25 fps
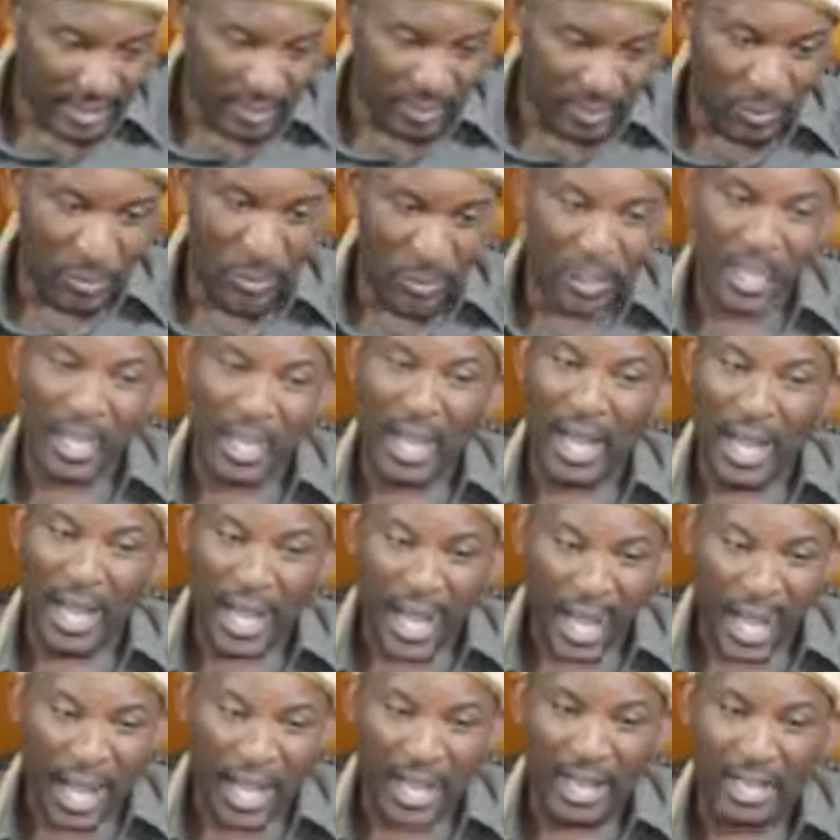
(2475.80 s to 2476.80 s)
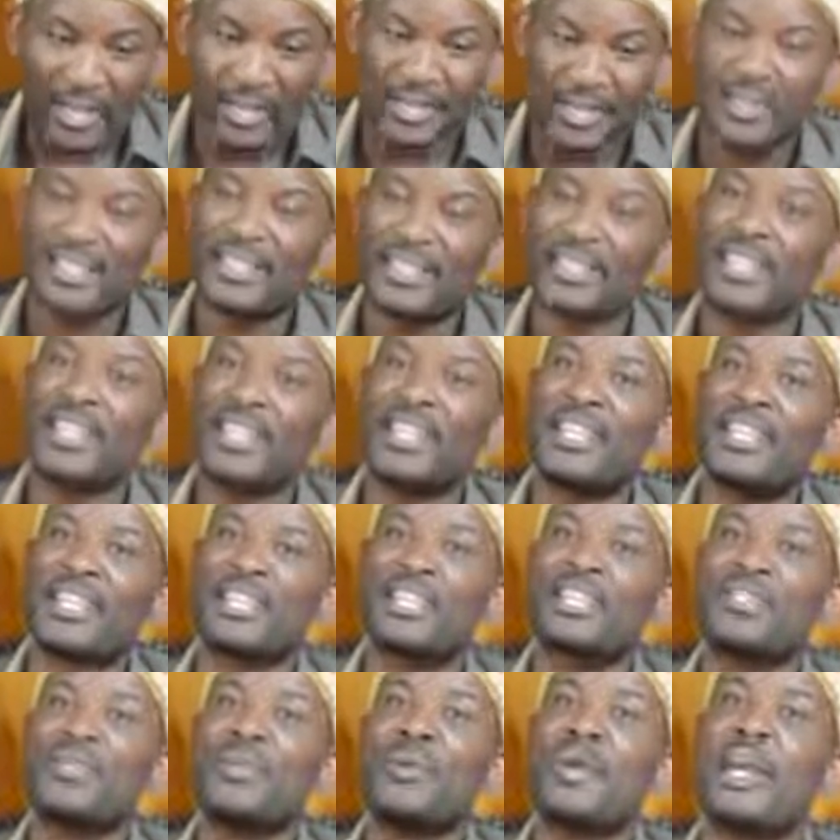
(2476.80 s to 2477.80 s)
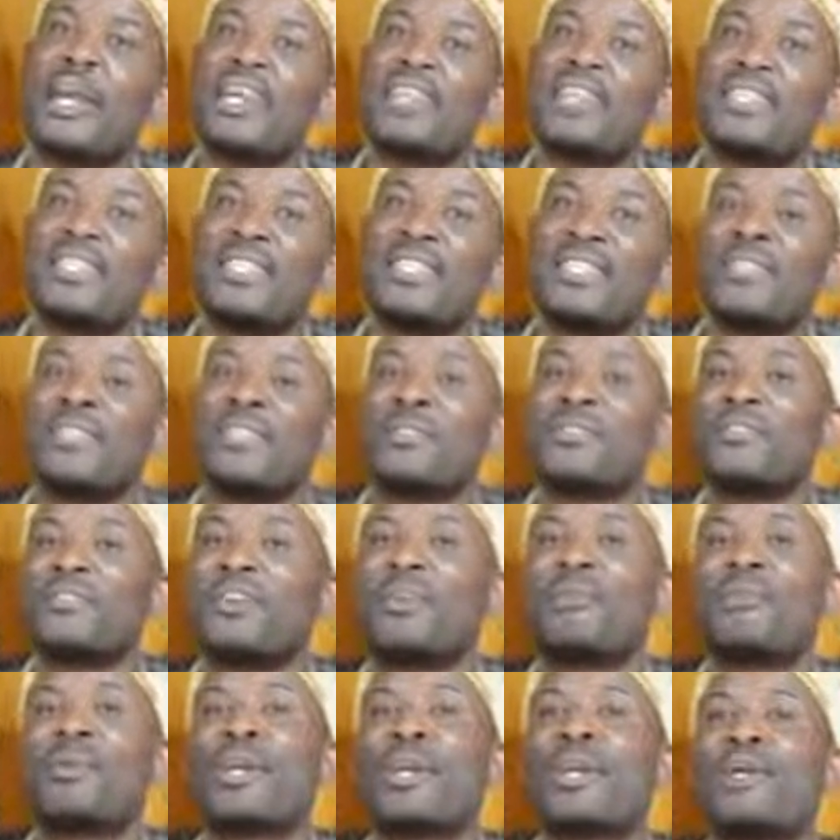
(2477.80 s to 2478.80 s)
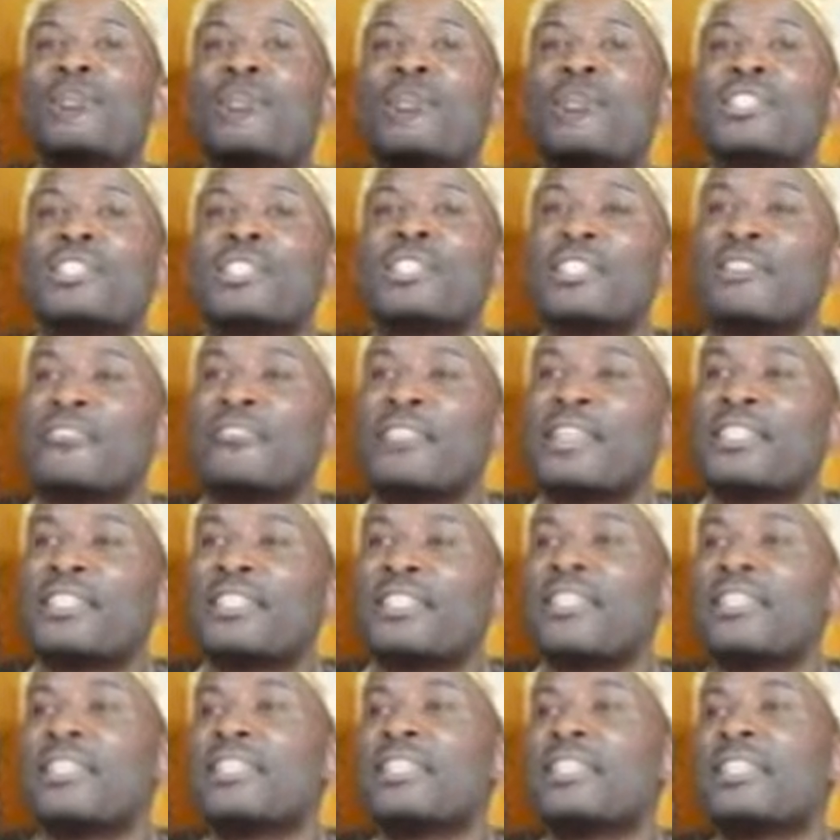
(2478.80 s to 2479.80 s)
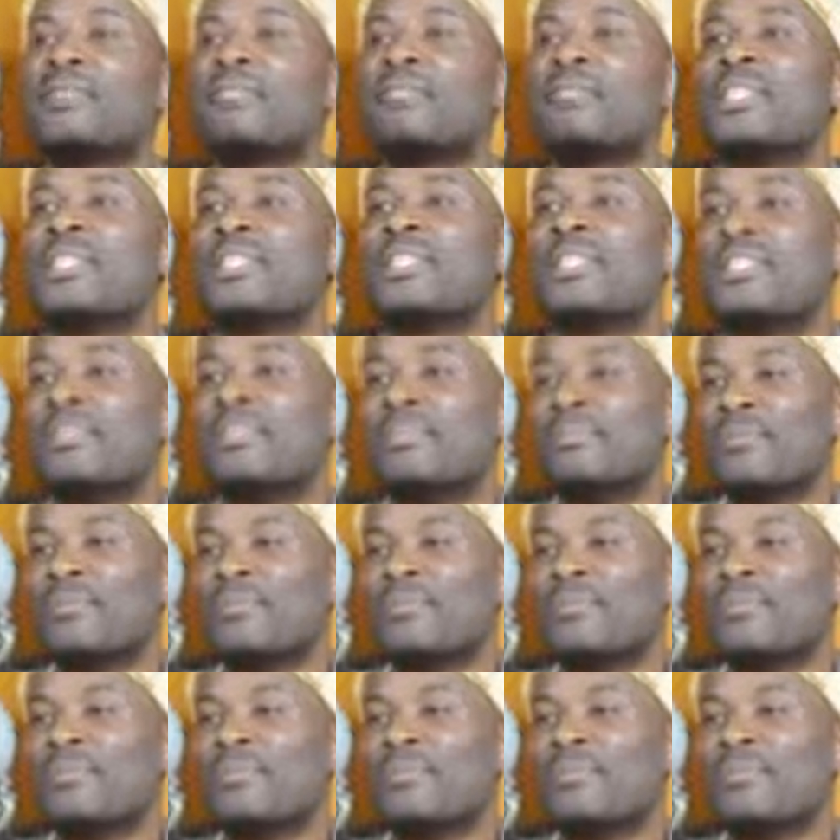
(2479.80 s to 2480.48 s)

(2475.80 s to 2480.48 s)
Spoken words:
We are the generation, we are the seeds of Abraham, we're still fighting the same system.